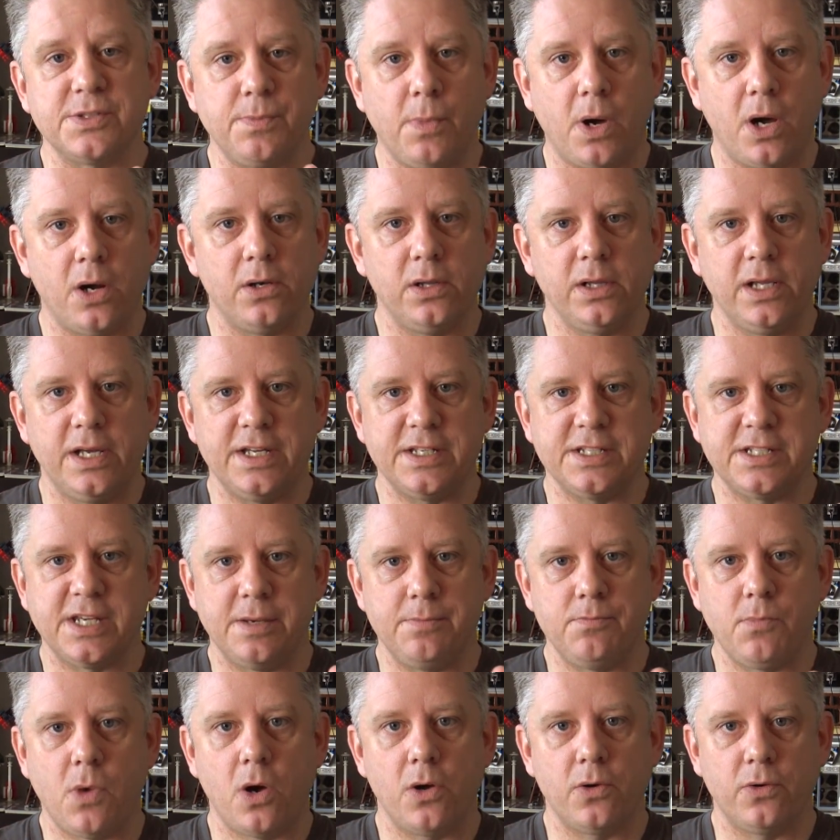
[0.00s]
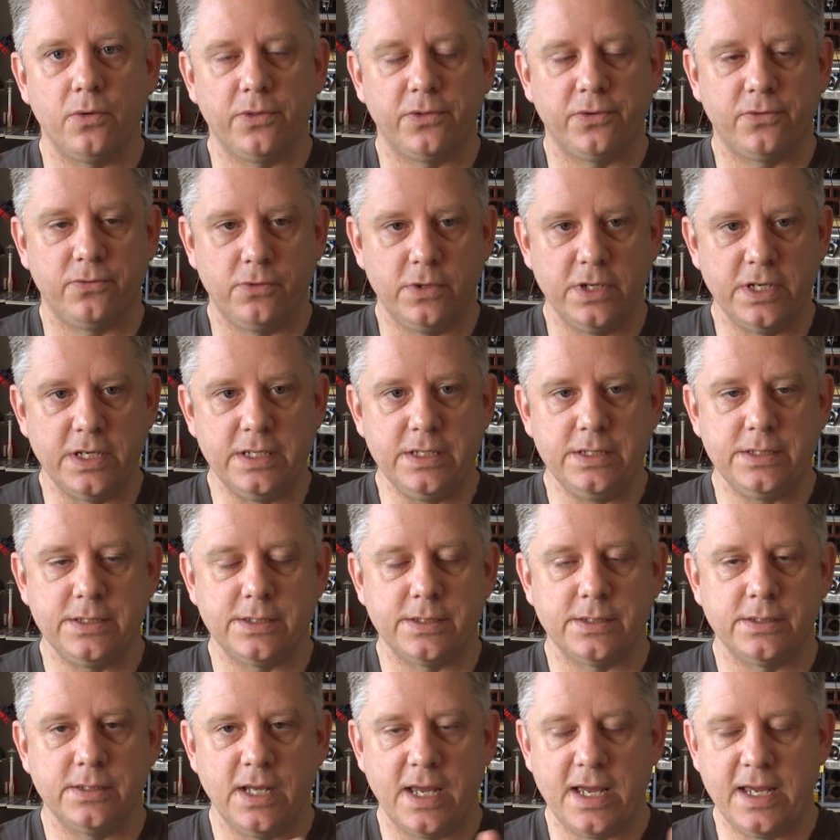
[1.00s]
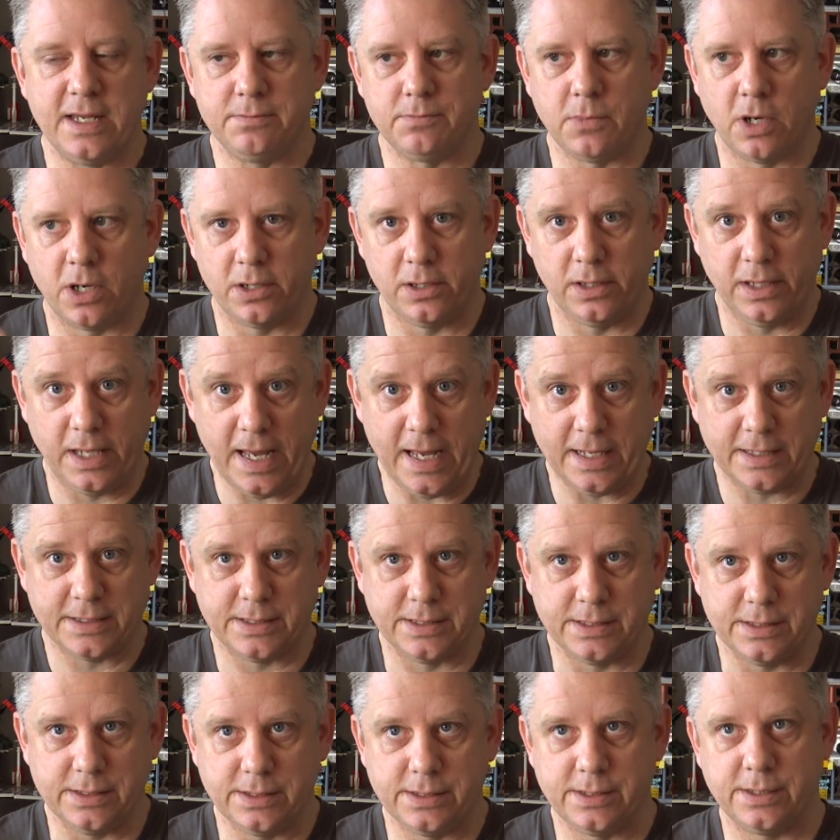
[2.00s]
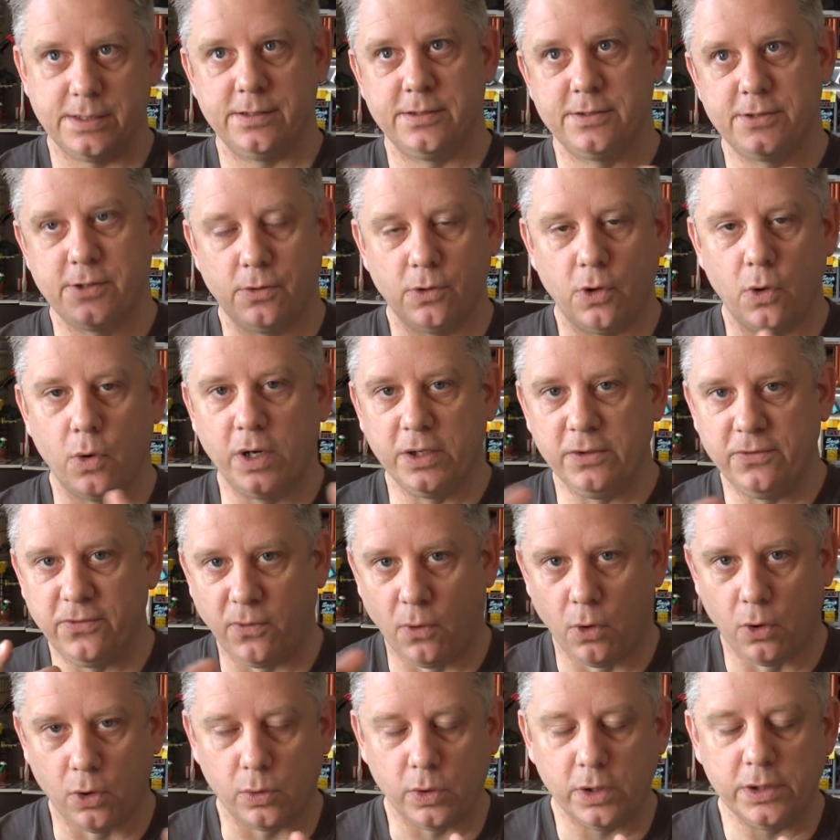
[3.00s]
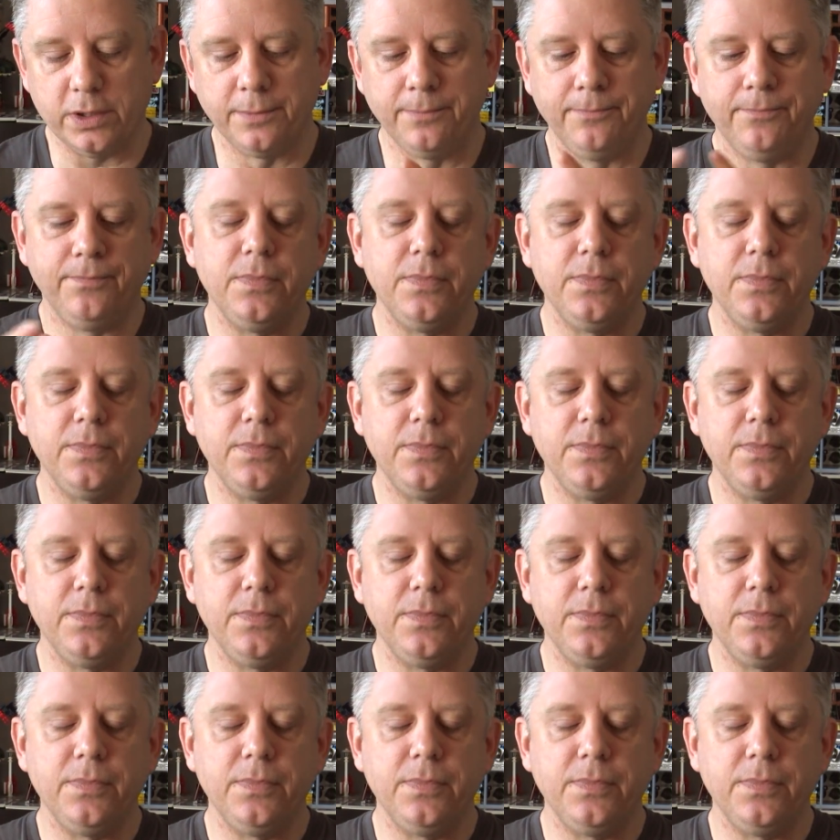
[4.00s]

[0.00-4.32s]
Model S and Model 3s and Model X's, so going forward,